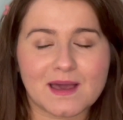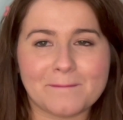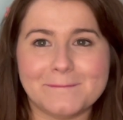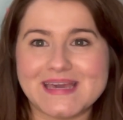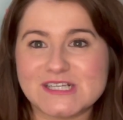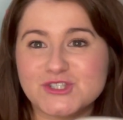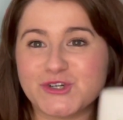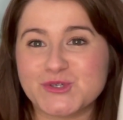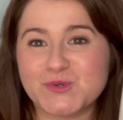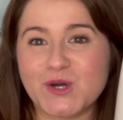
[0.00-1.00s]
make
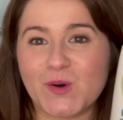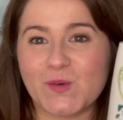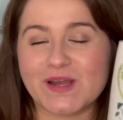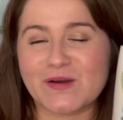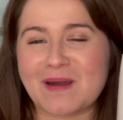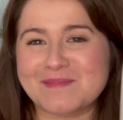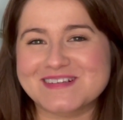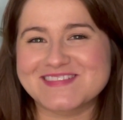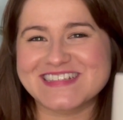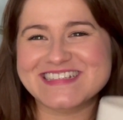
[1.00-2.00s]
sure you go and grab one
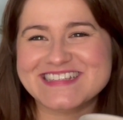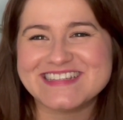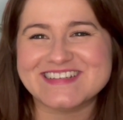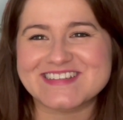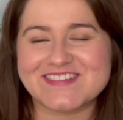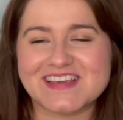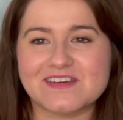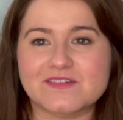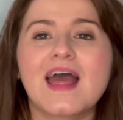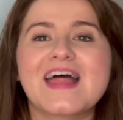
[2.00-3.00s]
of these. They're so cute.